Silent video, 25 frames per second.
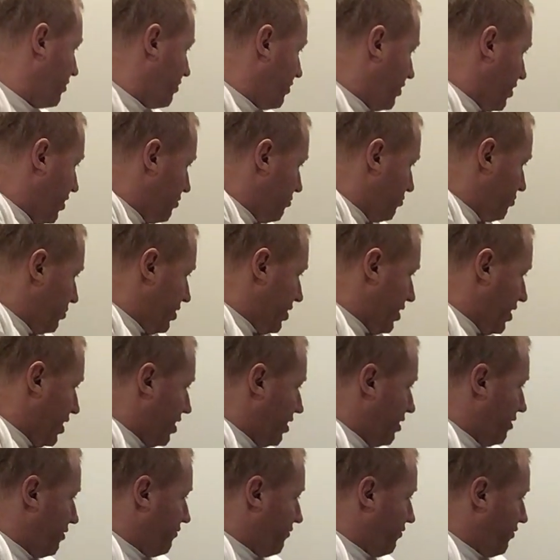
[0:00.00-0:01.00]
Then we
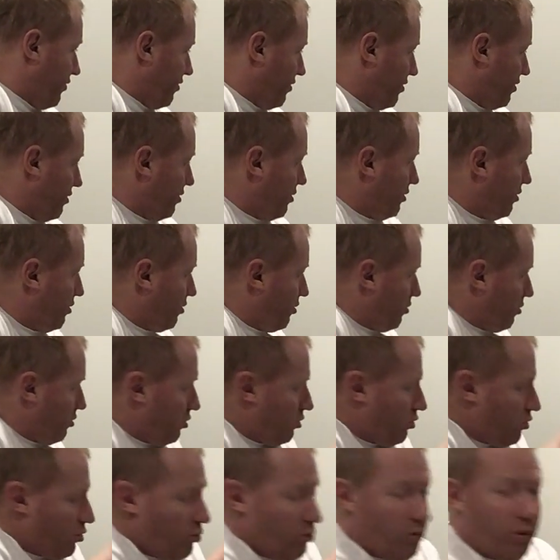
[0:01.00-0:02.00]
have
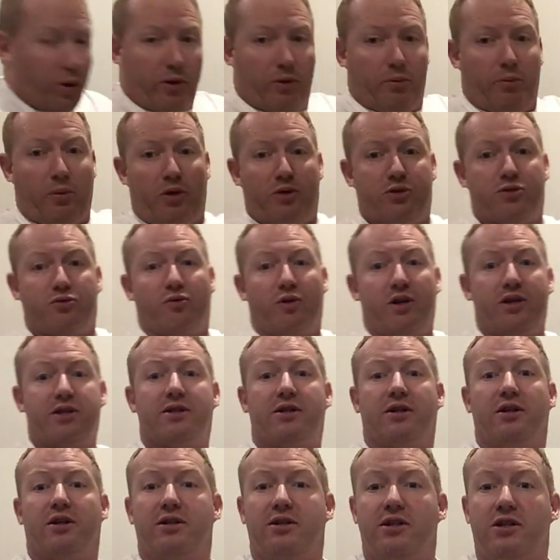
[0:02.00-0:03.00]
one of the most
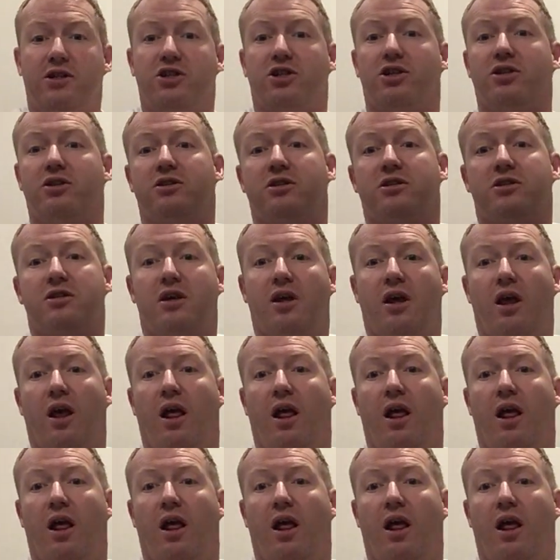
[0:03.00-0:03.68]
recent additions,